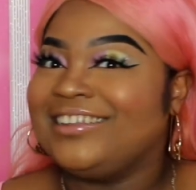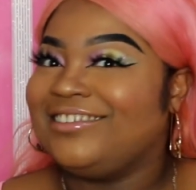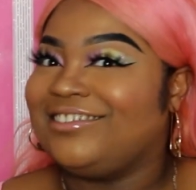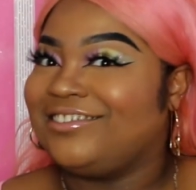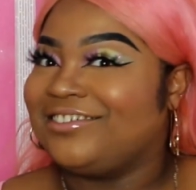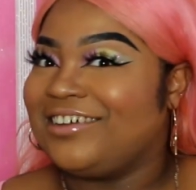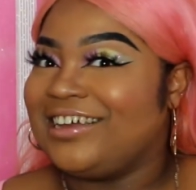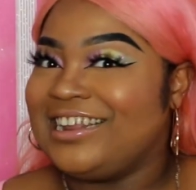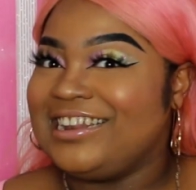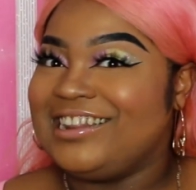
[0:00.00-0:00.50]

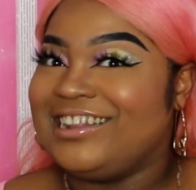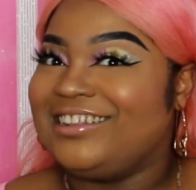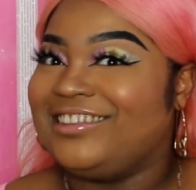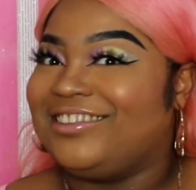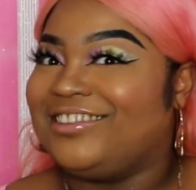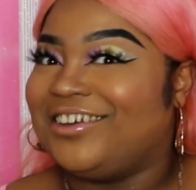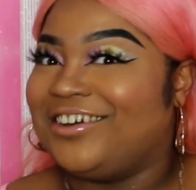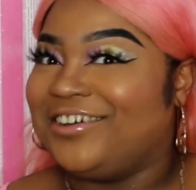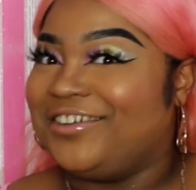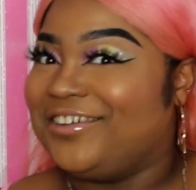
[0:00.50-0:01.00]
Join the
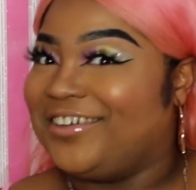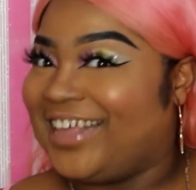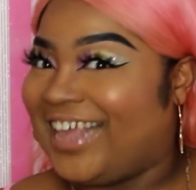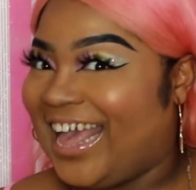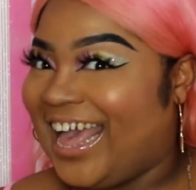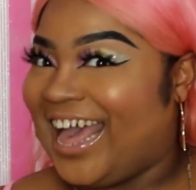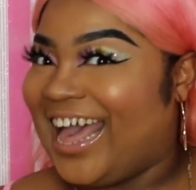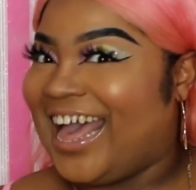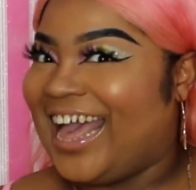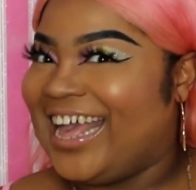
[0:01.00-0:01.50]
doll
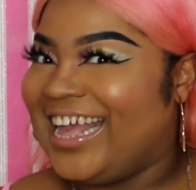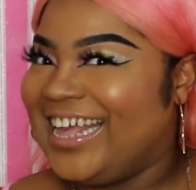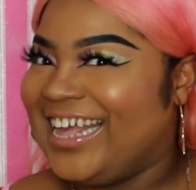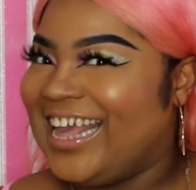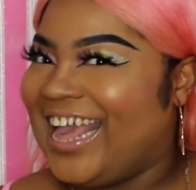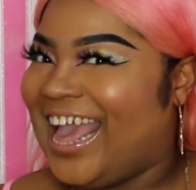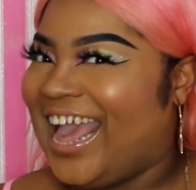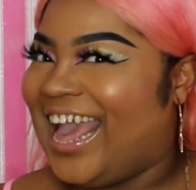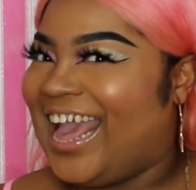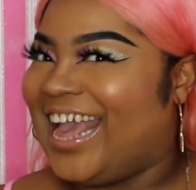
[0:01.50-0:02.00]
gang.
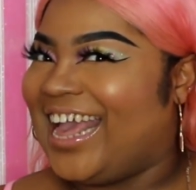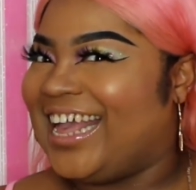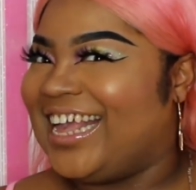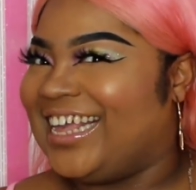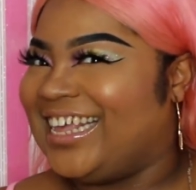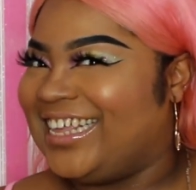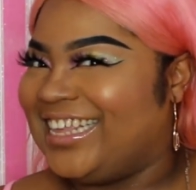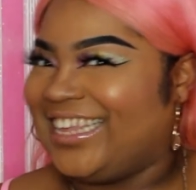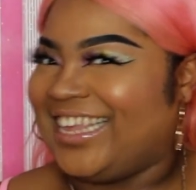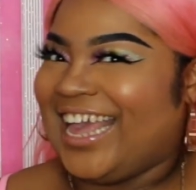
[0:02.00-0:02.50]

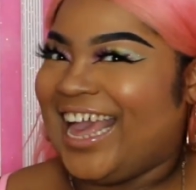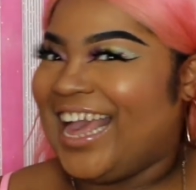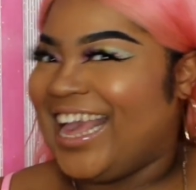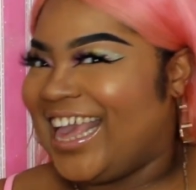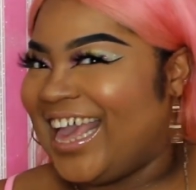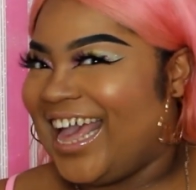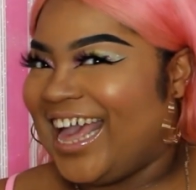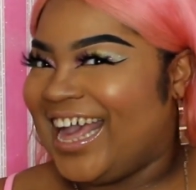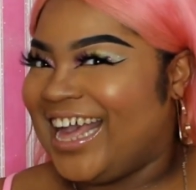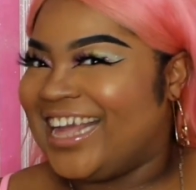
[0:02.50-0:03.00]
Hey, gang
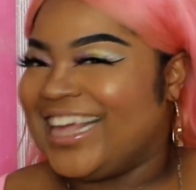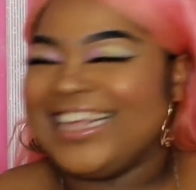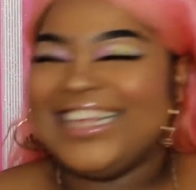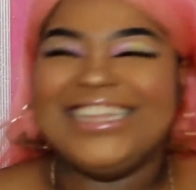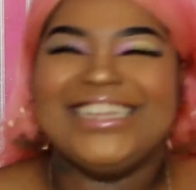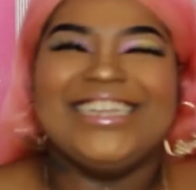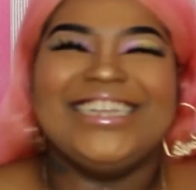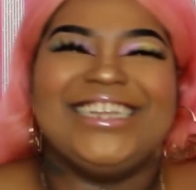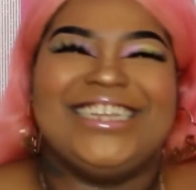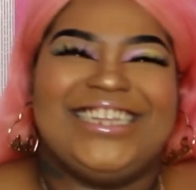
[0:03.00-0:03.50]
gang.
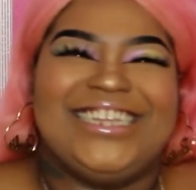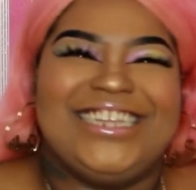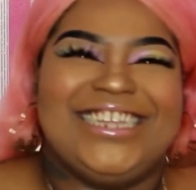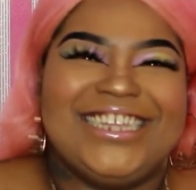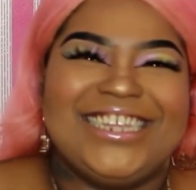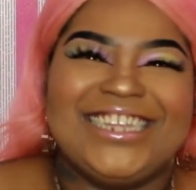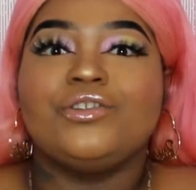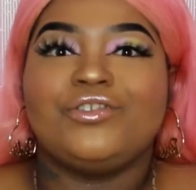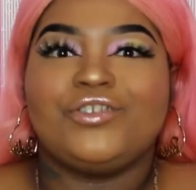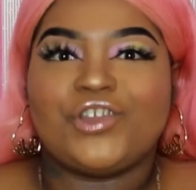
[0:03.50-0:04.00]

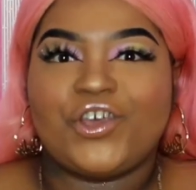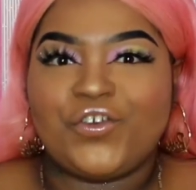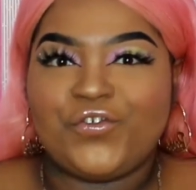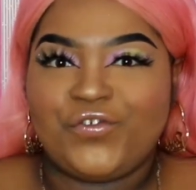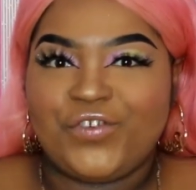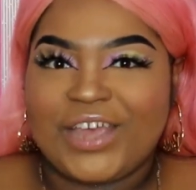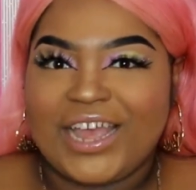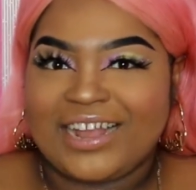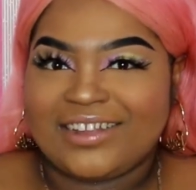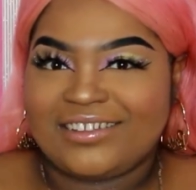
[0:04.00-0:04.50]
Don't
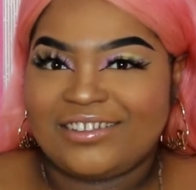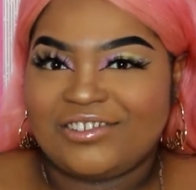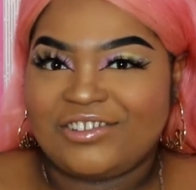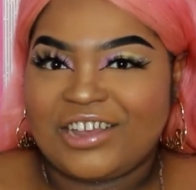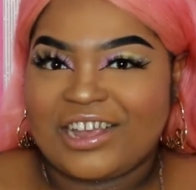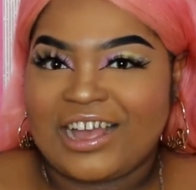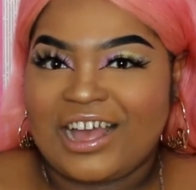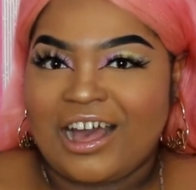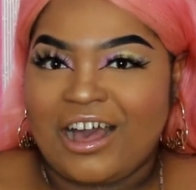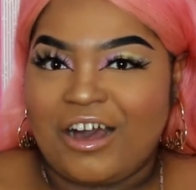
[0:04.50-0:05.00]
forget to
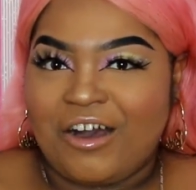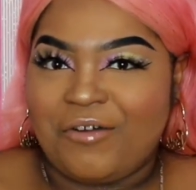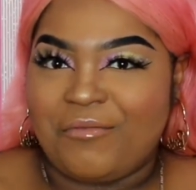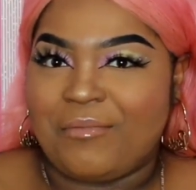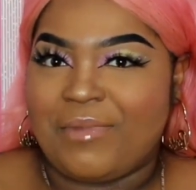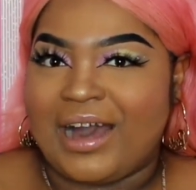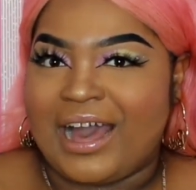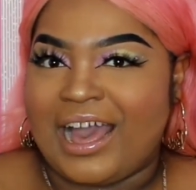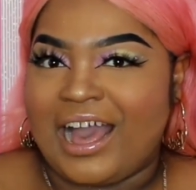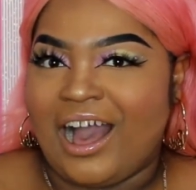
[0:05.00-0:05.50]
check out
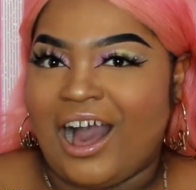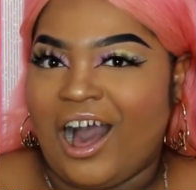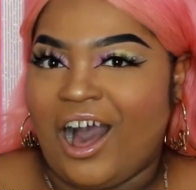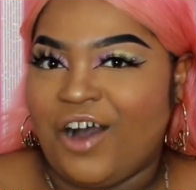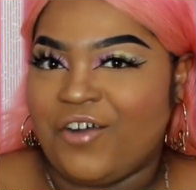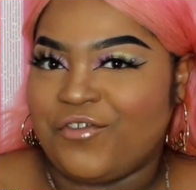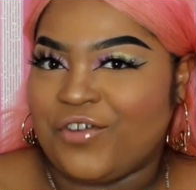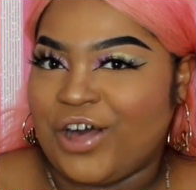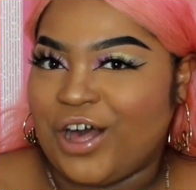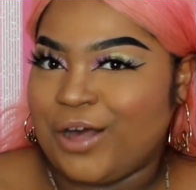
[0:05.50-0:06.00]
my
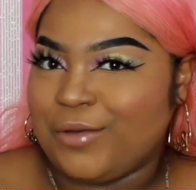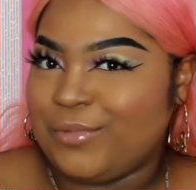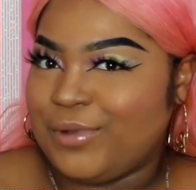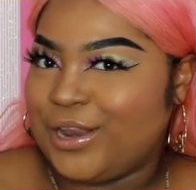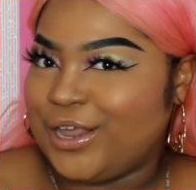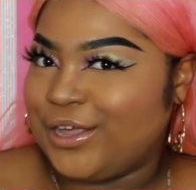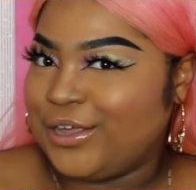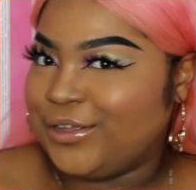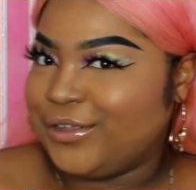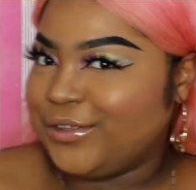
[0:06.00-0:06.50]
other
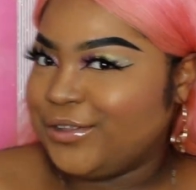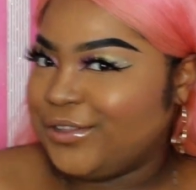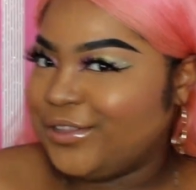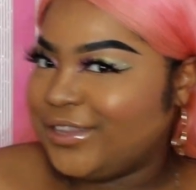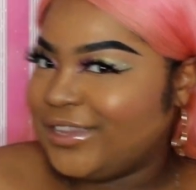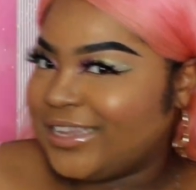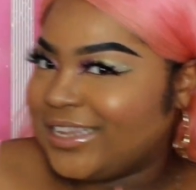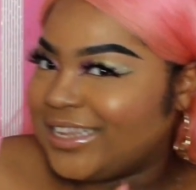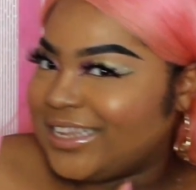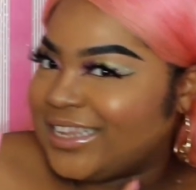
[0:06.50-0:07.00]

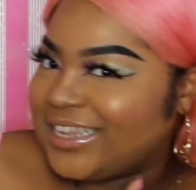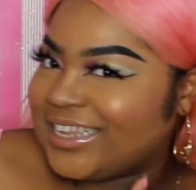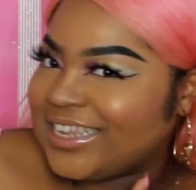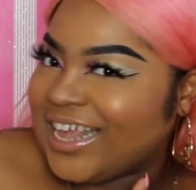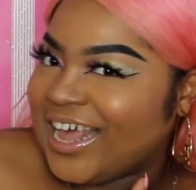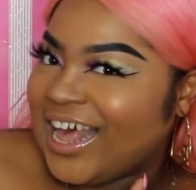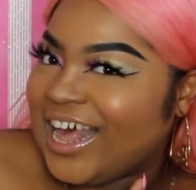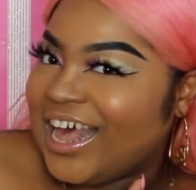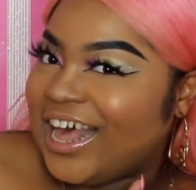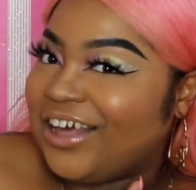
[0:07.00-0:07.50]
uploads.
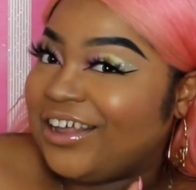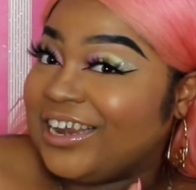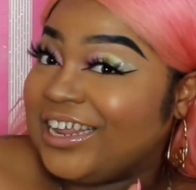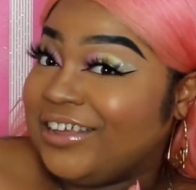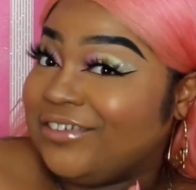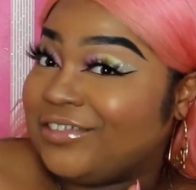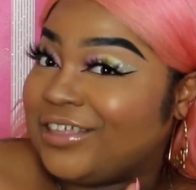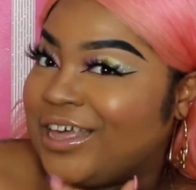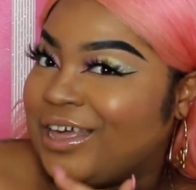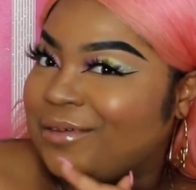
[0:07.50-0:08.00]
I'll
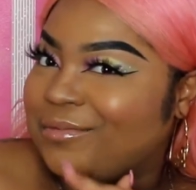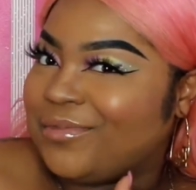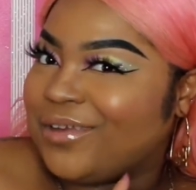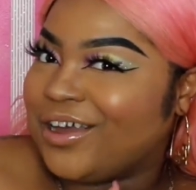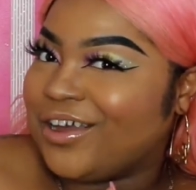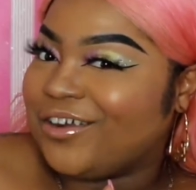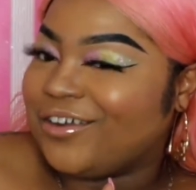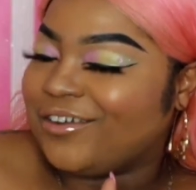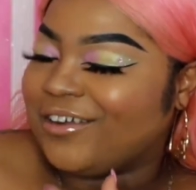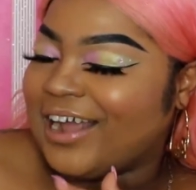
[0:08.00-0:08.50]
leave them
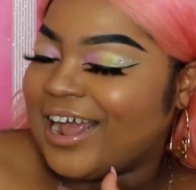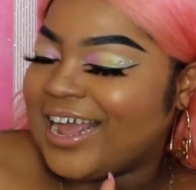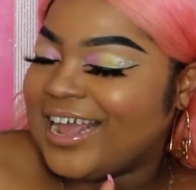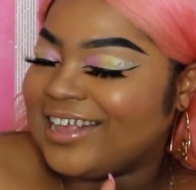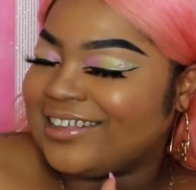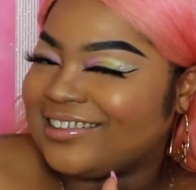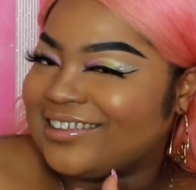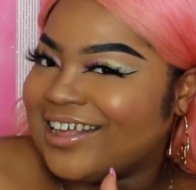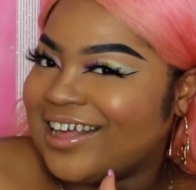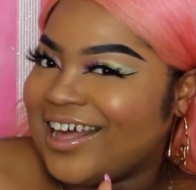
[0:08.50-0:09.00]
right
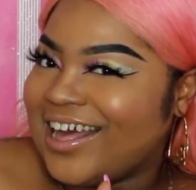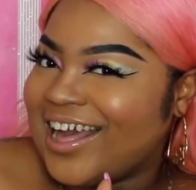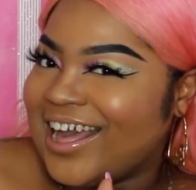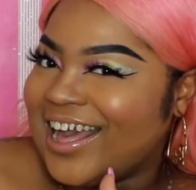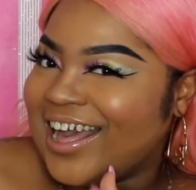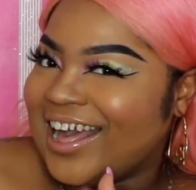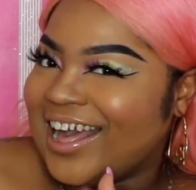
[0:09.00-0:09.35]
here, sir.